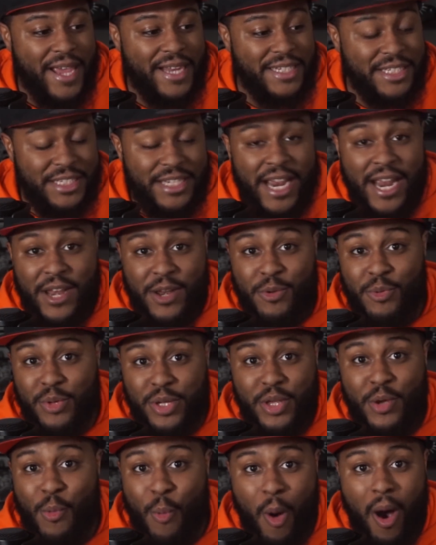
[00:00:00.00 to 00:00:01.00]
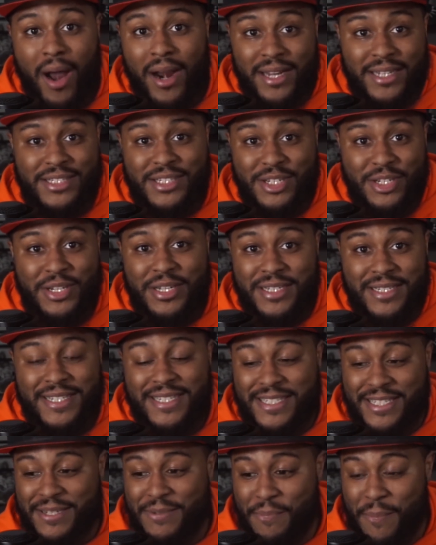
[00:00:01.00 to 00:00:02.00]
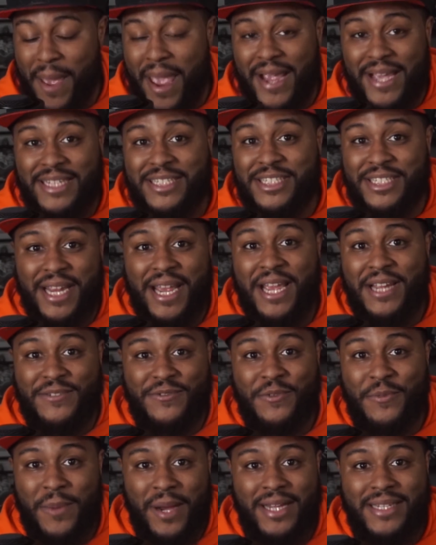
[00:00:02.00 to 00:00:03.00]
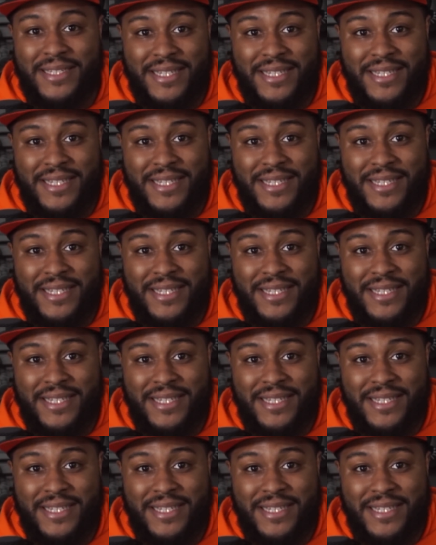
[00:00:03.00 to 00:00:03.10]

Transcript: and genuinely wanting to, to, to make a change for my